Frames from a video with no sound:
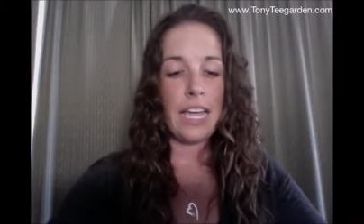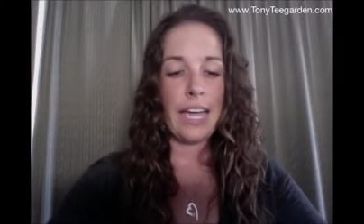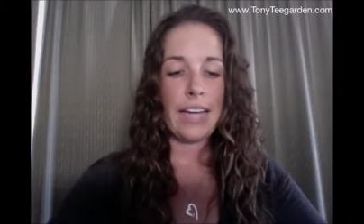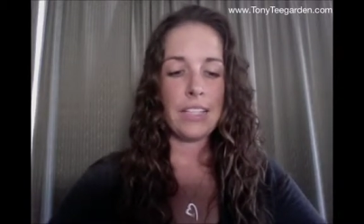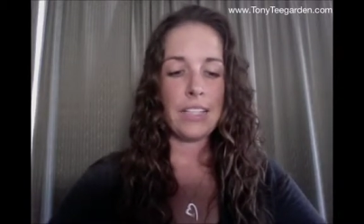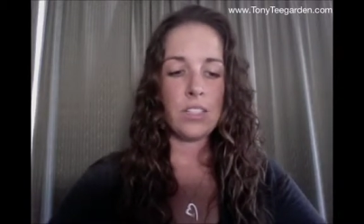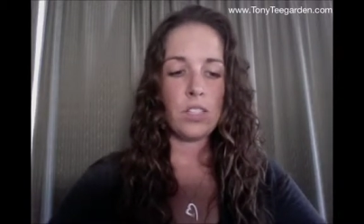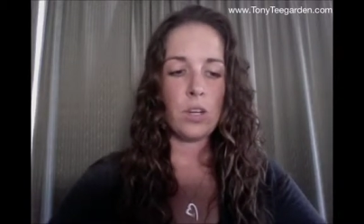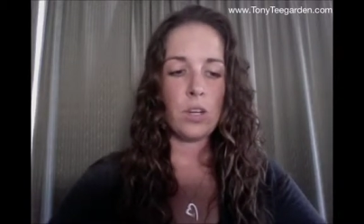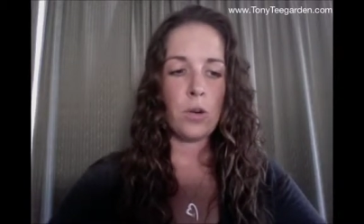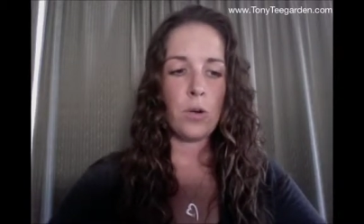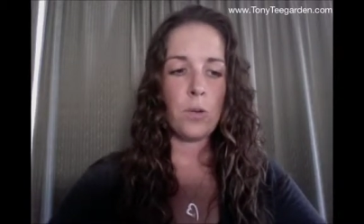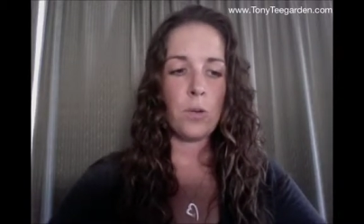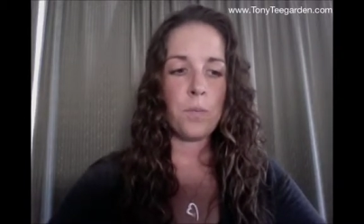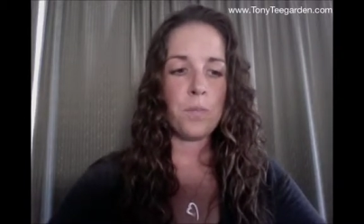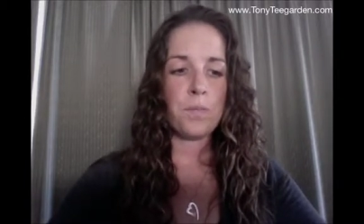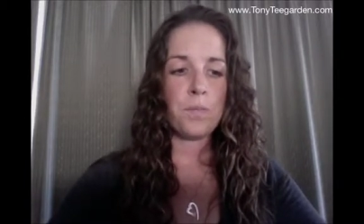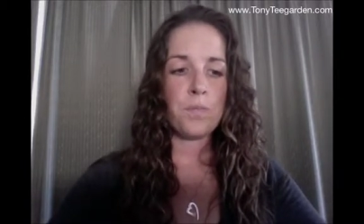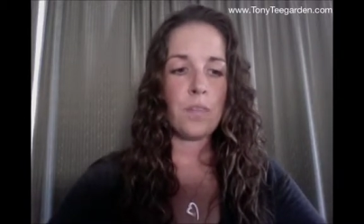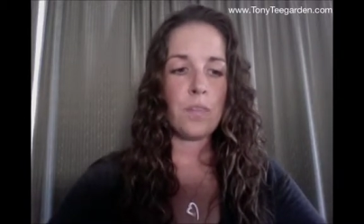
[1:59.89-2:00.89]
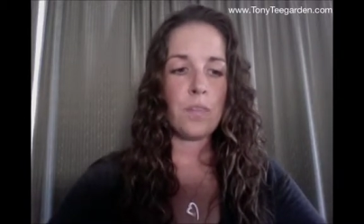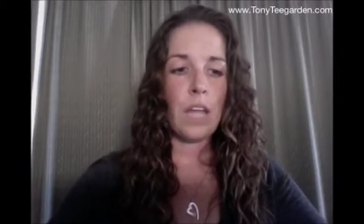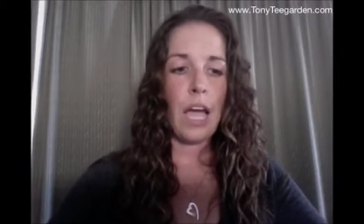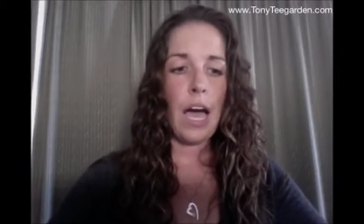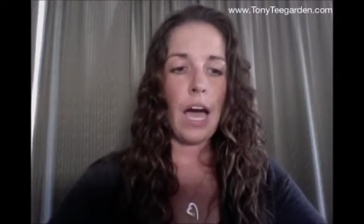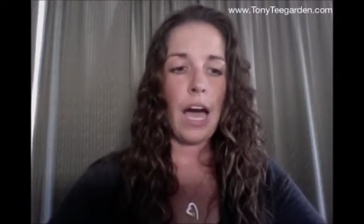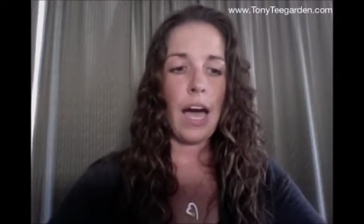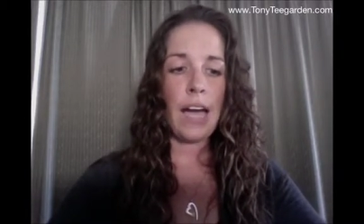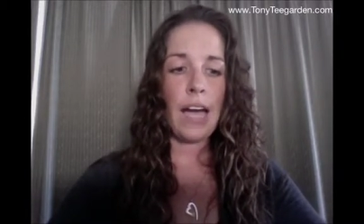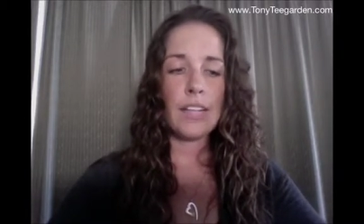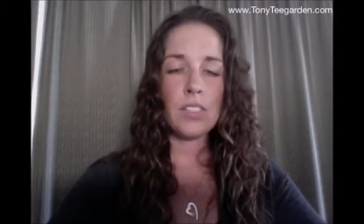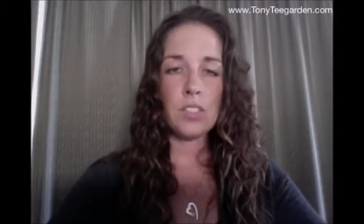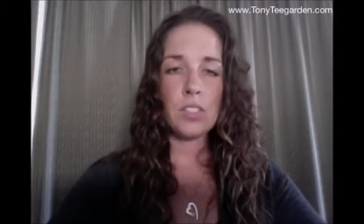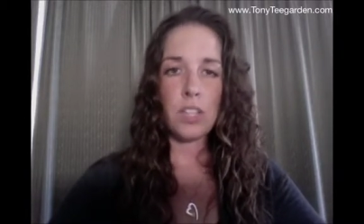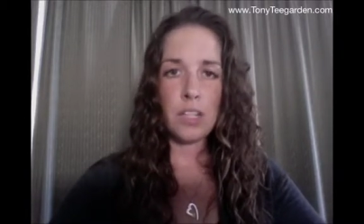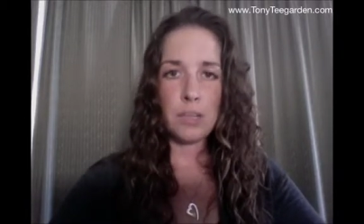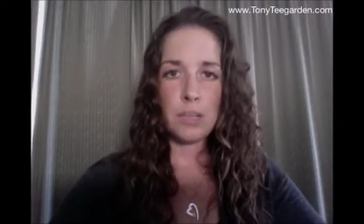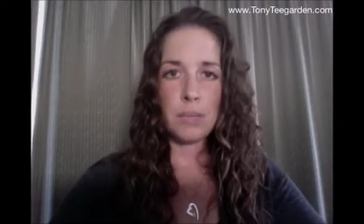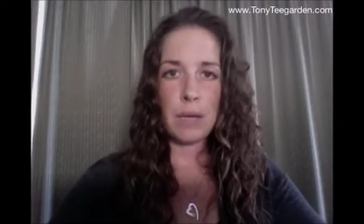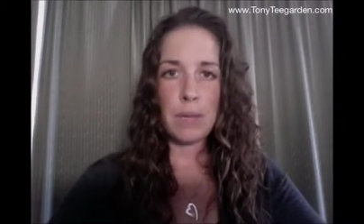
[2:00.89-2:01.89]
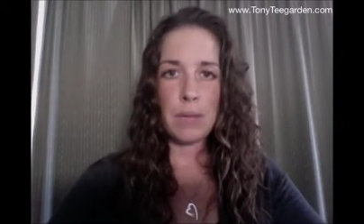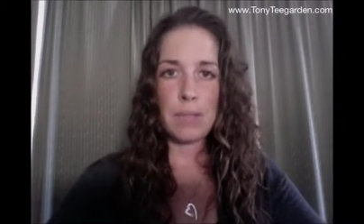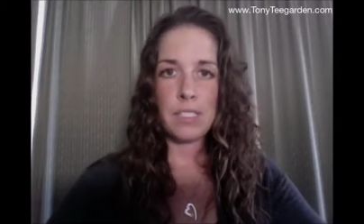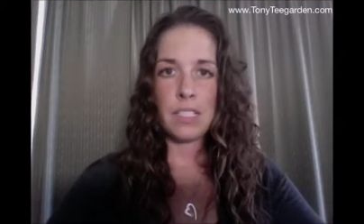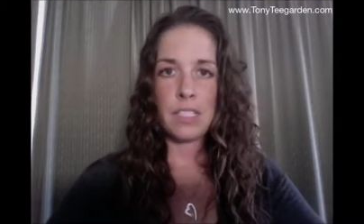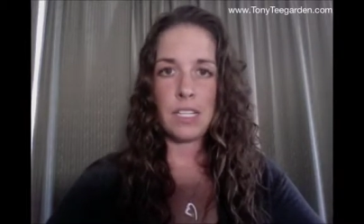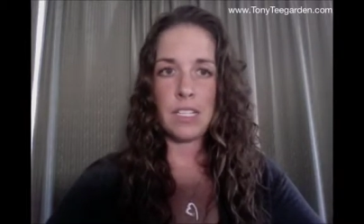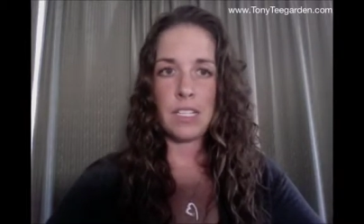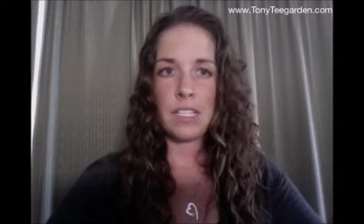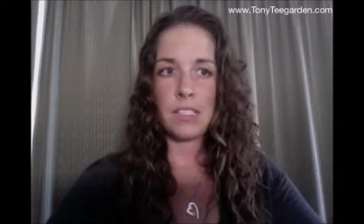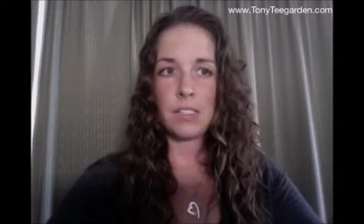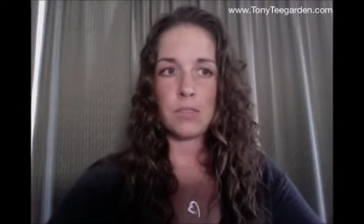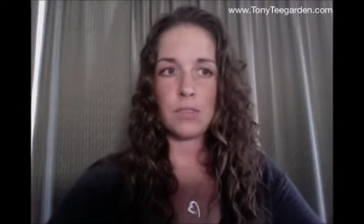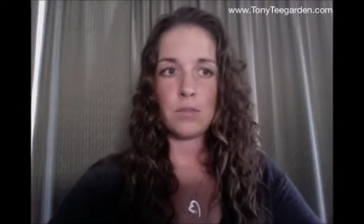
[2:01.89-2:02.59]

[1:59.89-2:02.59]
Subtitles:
And so I started my business